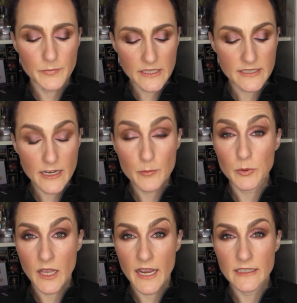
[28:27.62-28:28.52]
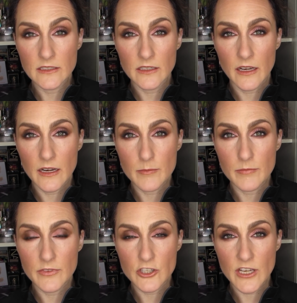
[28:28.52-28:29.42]
because I applied
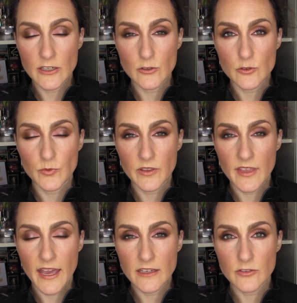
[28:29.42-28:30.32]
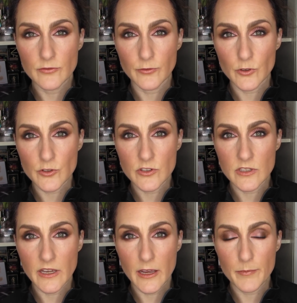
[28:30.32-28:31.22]
the shadows with that first
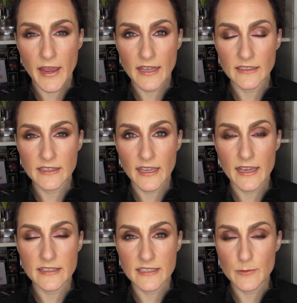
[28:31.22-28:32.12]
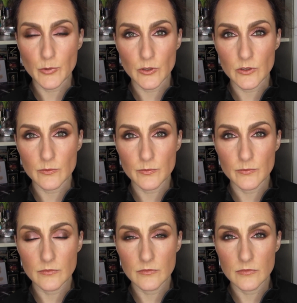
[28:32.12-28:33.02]
palette that has deeper
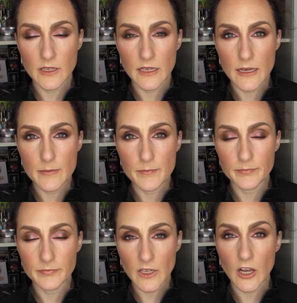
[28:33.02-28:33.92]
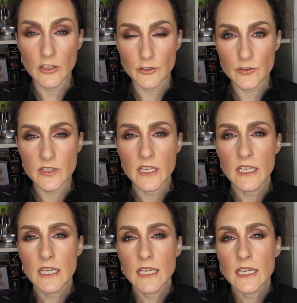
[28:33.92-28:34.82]
colors,
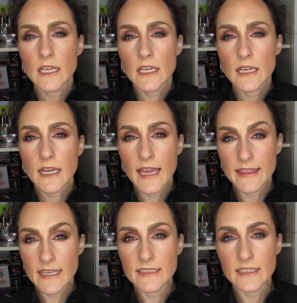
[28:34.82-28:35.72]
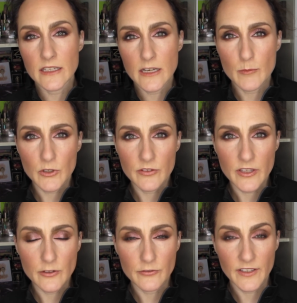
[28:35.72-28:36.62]
and then did a number of
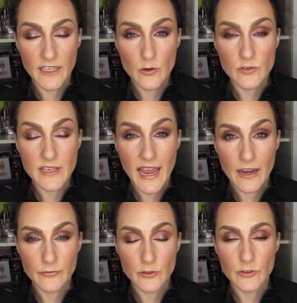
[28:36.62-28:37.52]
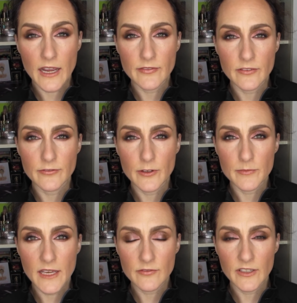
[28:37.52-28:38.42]
other videos after having
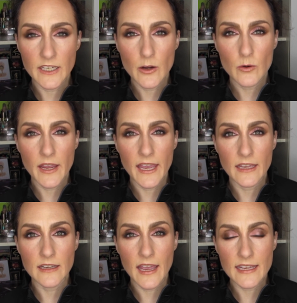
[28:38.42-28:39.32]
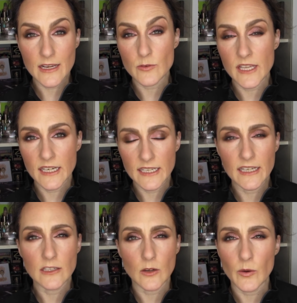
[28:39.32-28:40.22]
filmed that video, and as I was
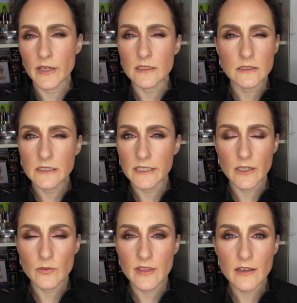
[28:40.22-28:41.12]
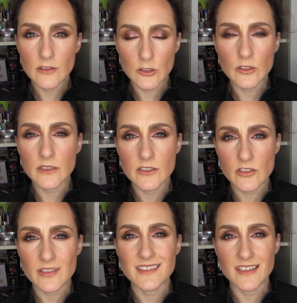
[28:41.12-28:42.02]
editing and going, you know, that look
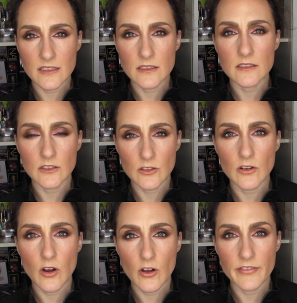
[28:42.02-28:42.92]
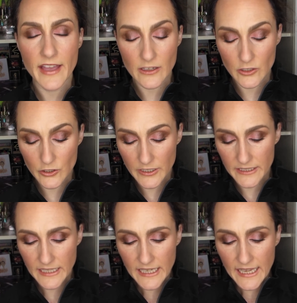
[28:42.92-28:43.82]
just doesn't look all that
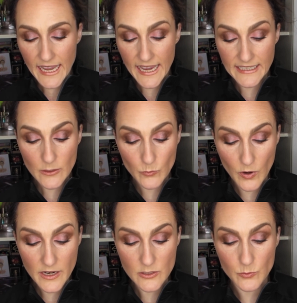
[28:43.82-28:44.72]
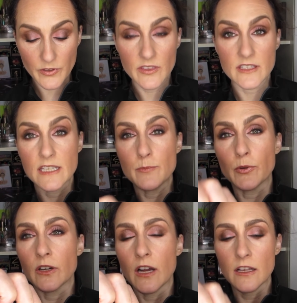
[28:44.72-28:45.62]
good. And it was with the
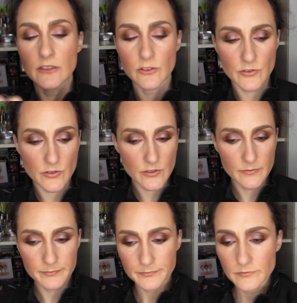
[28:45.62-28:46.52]
deeper colors